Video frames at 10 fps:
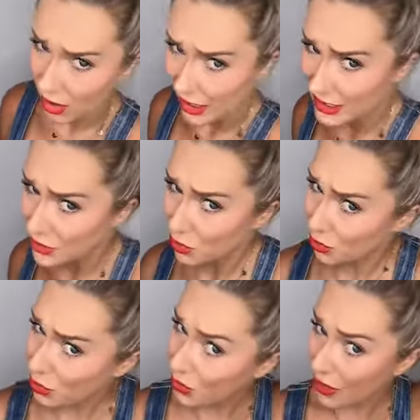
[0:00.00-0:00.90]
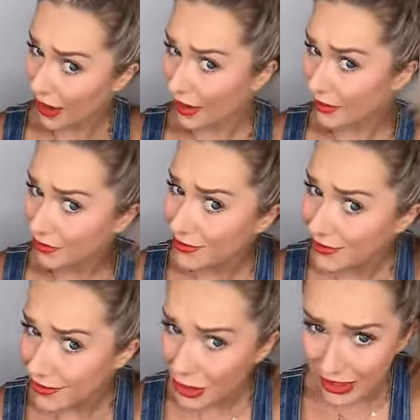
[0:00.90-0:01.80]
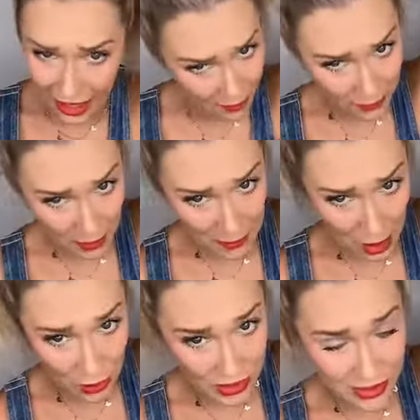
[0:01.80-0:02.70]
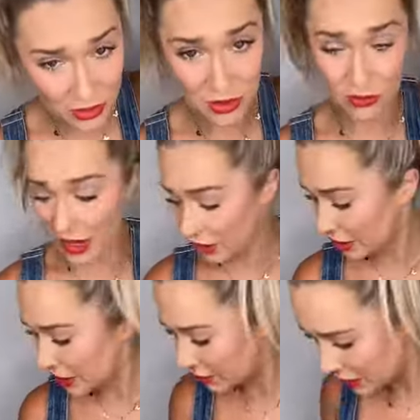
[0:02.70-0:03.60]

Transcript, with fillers: It's like, look at that. My ponytails with the regular hair tie.